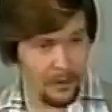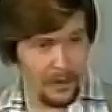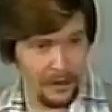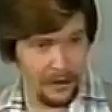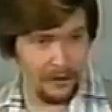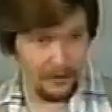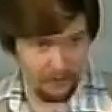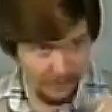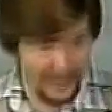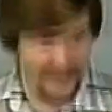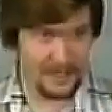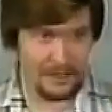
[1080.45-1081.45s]
peer group
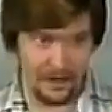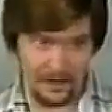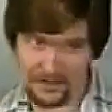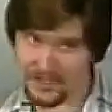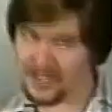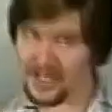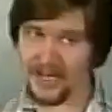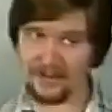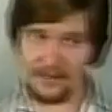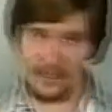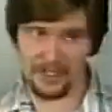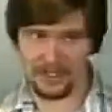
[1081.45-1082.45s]
based on your
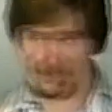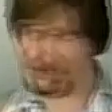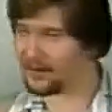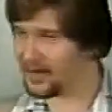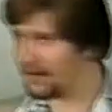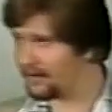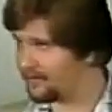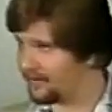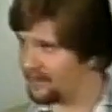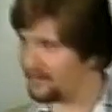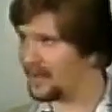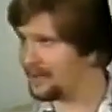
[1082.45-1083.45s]
designer jeans and your hair
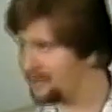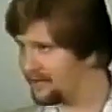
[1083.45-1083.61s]
flipped like